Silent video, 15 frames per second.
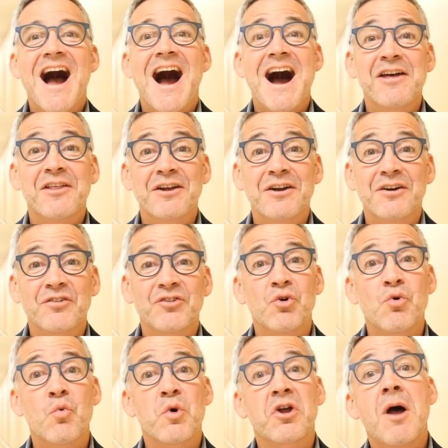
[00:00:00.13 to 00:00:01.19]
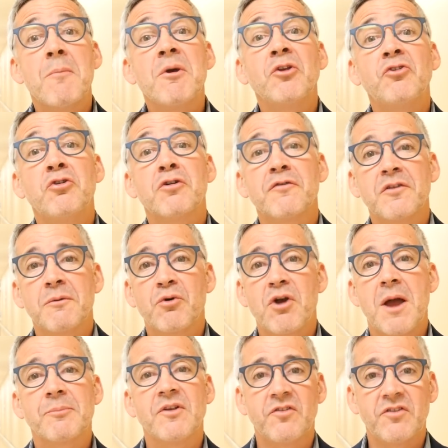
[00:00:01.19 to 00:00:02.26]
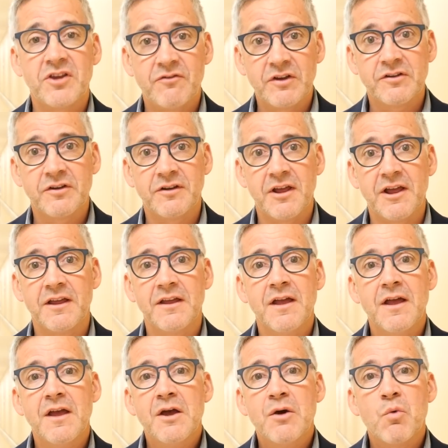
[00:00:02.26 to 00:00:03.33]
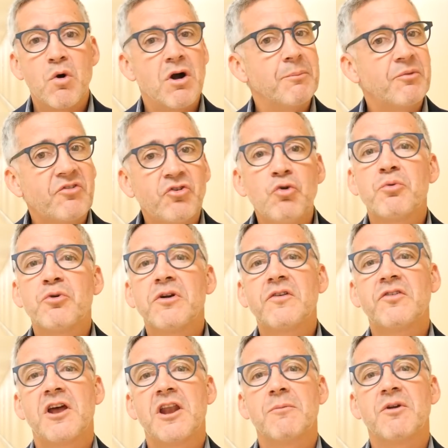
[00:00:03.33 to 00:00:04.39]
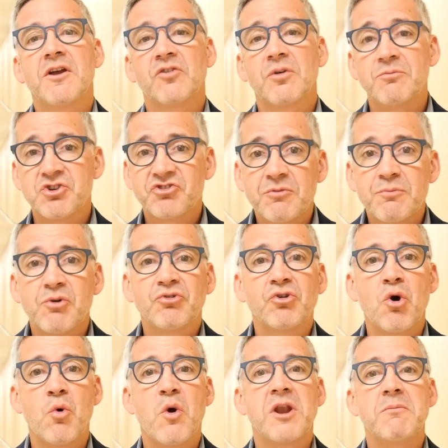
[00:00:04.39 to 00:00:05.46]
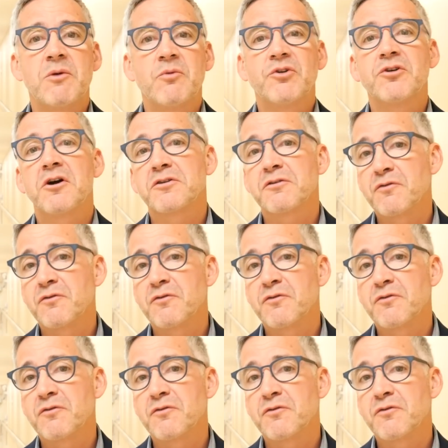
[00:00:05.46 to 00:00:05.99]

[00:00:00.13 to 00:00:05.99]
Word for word: Hi there, so we're coming to you from the Brampton Civic today where I'm super excited because I'm just about to go in and meet with Dr.